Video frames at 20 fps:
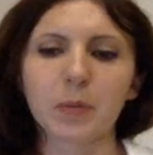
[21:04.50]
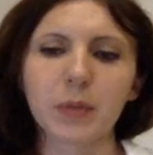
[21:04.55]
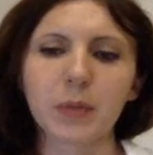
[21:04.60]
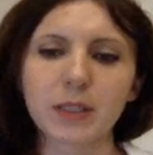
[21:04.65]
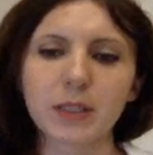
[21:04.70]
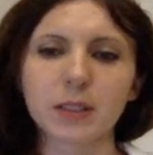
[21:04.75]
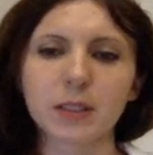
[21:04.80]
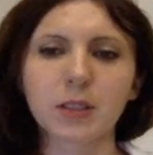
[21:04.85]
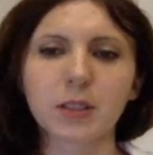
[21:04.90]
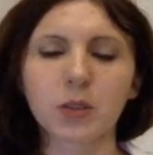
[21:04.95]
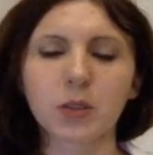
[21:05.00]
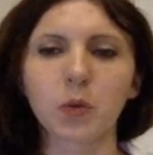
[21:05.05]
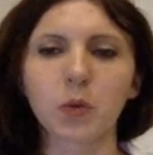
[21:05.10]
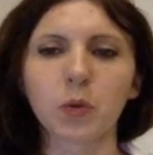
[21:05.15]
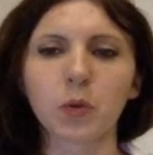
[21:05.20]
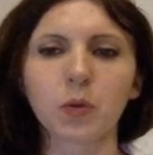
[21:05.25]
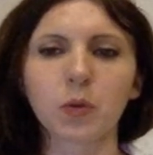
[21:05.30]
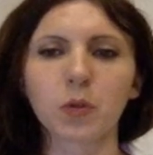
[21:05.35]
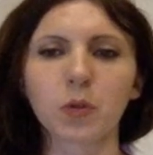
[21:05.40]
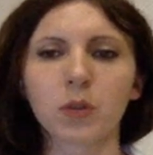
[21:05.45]
business
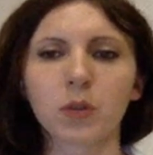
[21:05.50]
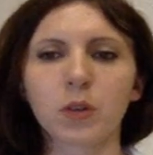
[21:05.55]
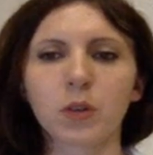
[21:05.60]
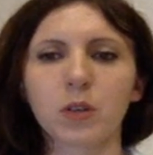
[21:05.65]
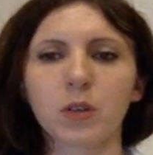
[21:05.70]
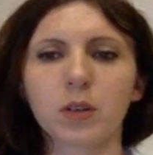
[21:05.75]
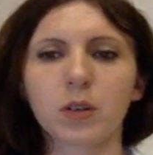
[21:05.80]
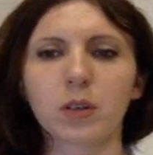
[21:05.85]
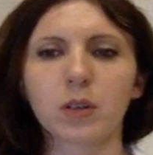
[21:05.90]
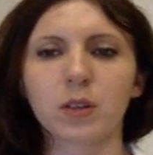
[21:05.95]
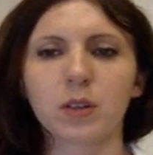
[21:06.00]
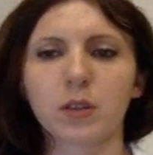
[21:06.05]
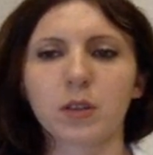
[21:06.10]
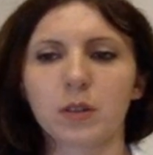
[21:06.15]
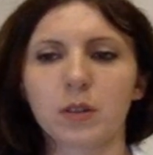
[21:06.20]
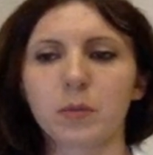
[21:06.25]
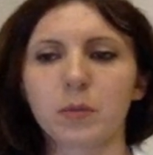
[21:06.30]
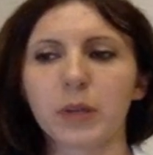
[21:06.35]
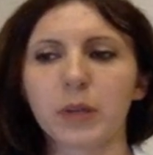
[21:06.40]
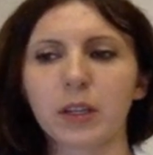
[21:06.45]
school
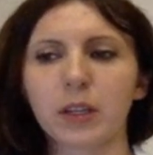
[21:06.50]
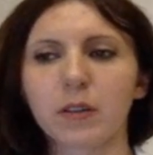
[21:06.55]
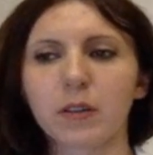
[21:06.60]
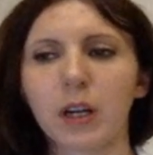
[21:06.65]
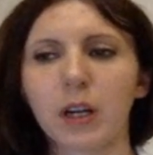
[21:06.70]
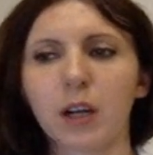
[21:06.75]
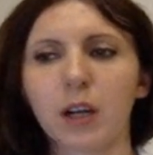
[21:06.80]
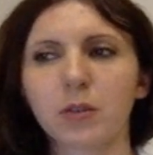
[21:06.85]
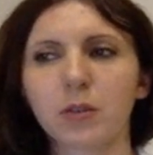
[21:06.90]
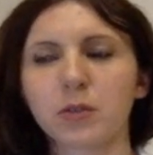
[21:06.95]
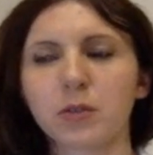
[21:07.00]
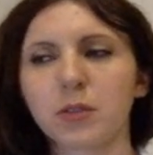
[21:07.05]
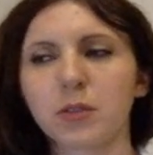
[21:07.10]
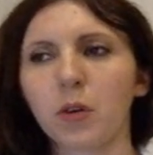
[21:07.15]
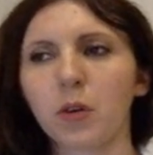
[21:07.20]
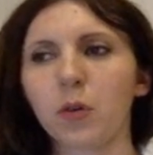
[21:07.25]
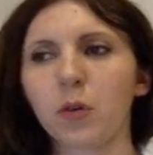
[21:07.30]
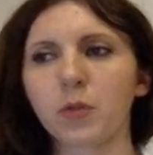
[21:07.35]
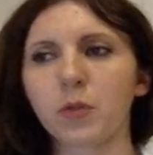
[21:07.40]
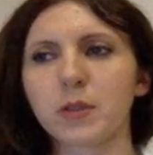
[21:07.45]
background,
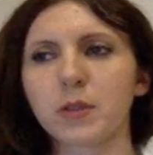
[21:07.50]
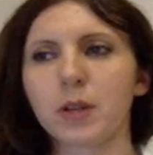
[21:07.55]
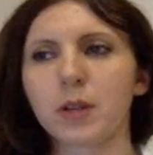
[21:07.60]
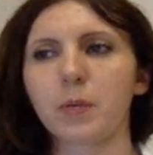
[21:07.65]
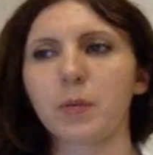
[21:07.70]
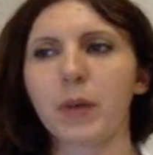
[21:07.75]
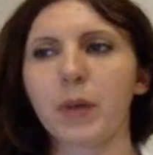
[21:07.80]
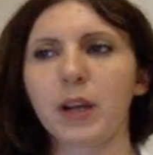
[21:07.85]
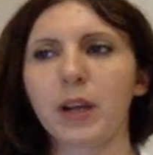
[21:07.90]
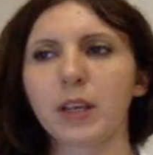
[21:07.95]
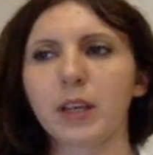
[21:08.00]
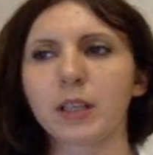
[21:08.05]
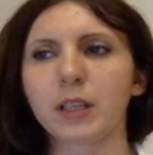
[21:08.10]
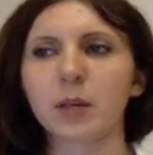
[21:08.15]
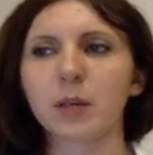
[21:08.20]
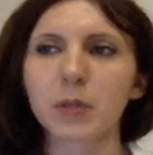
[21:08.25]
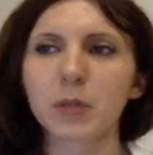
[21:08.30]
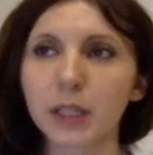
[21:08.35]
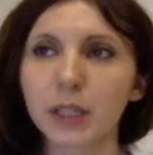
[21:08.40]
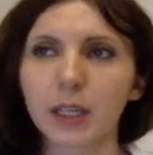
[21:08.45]
also my
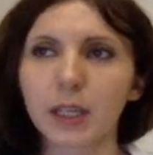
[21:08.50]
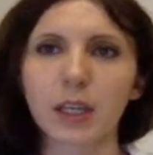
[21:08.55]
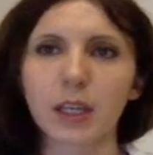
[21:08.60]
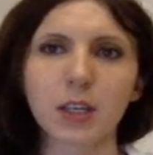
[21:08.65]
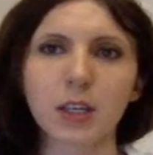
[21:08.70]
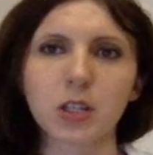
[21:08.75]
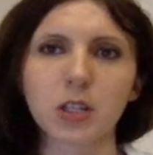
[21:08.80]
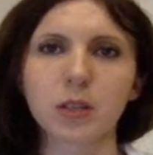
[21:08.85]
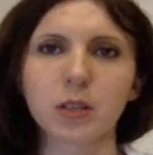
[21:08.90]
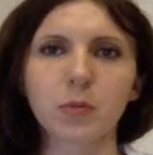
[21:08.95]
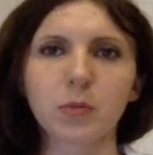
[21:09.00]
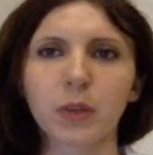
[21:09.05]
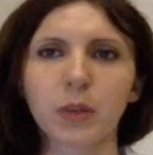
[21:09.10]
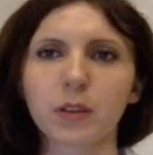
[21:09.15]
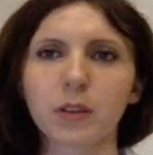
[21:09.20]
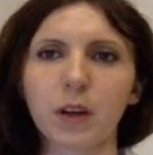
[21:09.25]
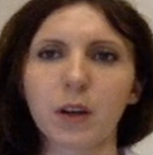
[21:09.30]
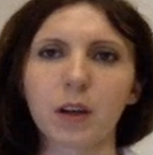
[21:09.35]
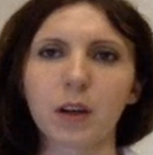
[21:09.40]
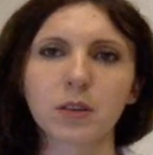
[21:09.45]
communication
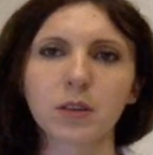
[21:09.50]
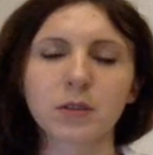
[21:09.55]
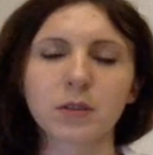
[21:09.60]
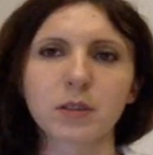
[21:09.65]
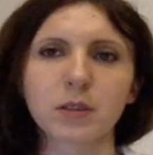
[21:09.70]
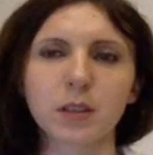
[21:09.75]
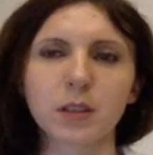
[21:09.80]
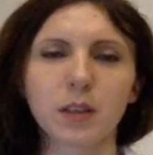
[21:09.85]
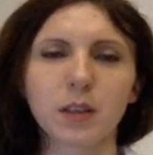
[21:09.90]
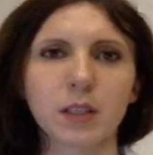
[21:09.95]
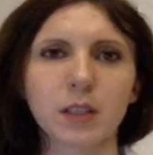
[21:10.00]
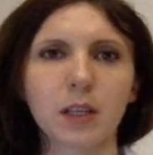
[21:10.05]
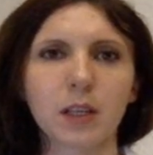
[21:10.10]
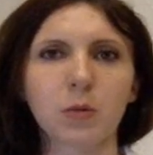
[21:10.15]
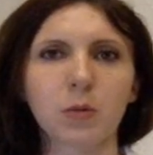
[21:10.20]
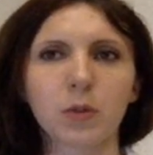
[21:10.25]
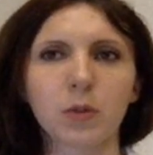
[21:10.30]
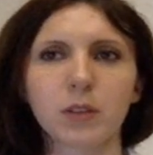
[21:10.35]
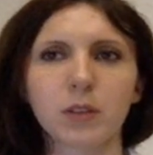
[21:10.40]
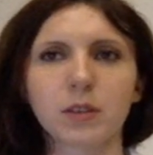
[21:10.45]
background. I
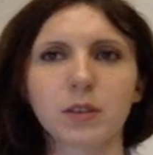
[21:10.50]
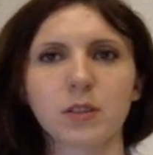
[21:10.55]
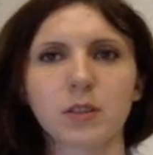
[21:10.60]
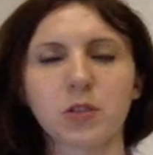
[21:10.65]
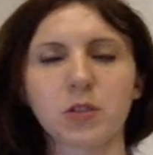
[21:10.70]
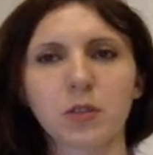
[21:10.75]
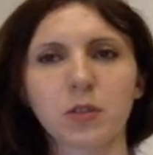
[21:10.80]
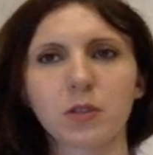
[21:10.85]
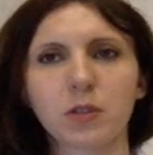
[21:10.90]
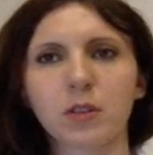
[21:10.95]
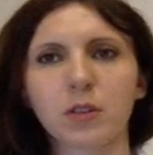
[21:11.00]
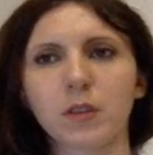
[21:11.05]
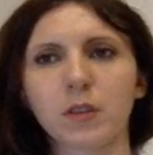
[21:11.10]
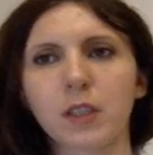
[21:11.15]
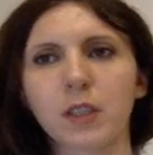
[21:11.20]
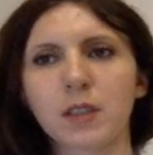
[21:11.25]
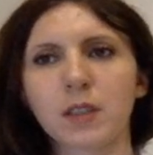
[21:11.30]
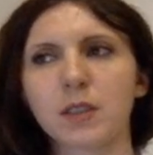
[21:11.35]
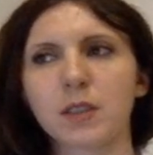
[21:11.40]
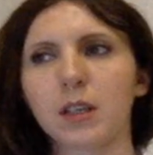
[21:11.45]
worked as a
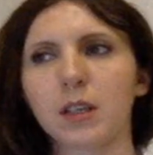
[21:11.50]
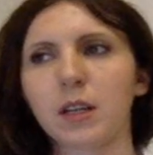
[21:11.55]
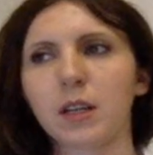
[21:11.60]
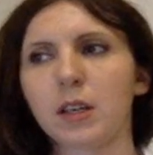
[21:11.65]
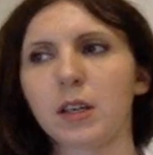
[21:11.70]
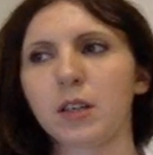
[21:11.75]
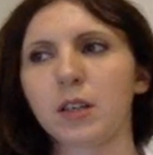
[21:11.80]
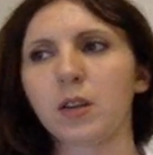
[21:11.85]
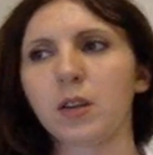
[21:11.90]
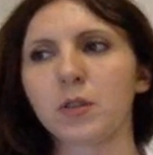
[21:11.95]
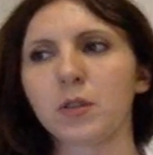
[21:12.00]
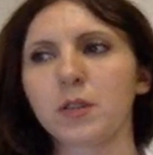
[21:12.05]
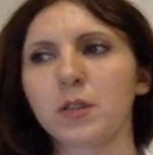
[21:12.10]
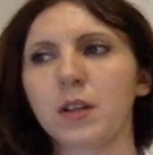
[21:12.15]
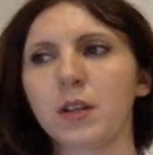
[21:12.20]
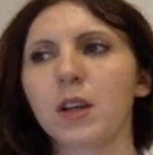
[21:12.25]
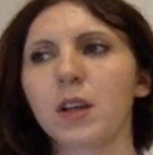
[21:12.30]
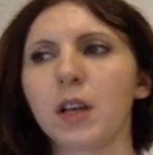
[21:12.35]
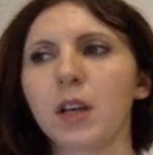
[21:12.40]
journalist, and also